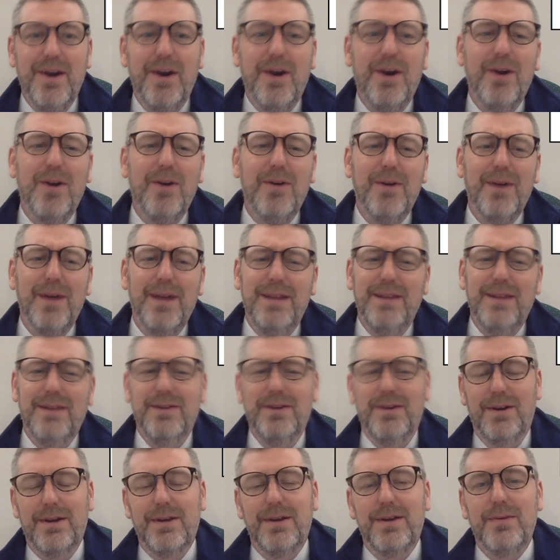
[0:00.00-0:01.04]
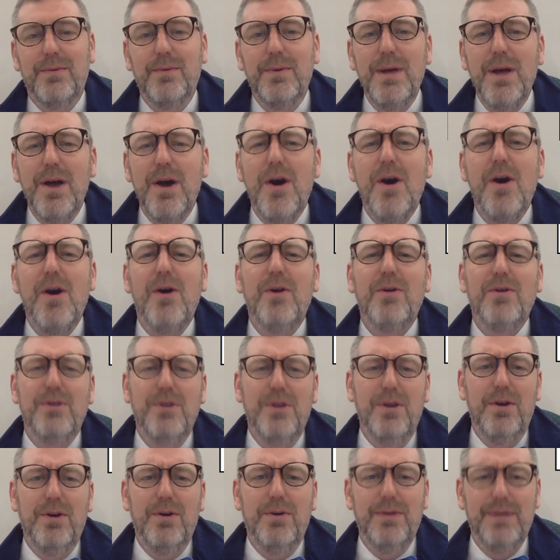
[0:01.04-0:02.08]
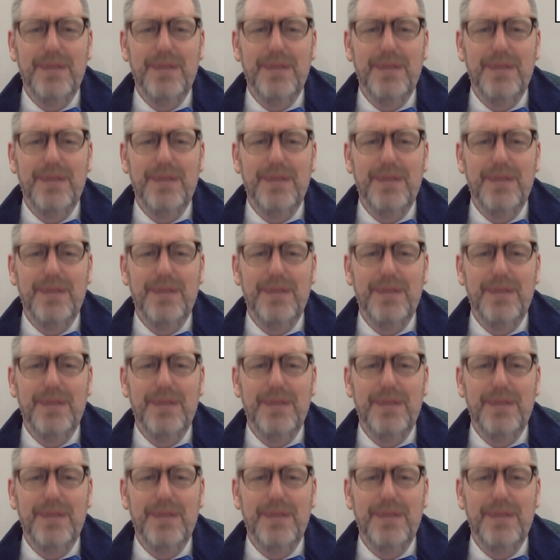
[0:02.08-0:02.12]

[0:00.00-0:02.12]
All right, look, we all know